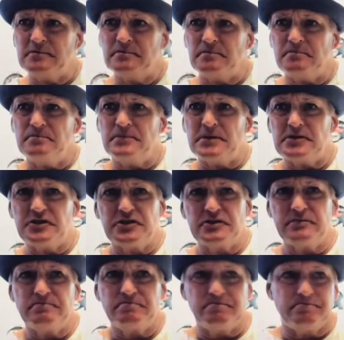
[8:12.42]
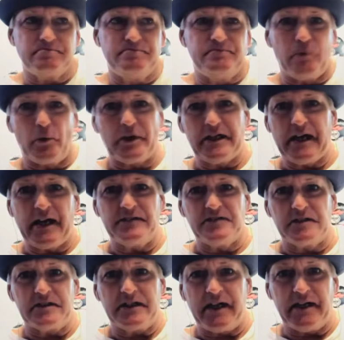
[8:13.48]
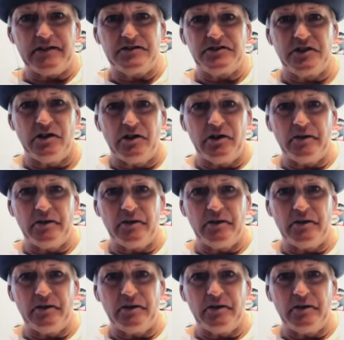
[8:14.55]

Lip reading: There's 40 guys on the gate, so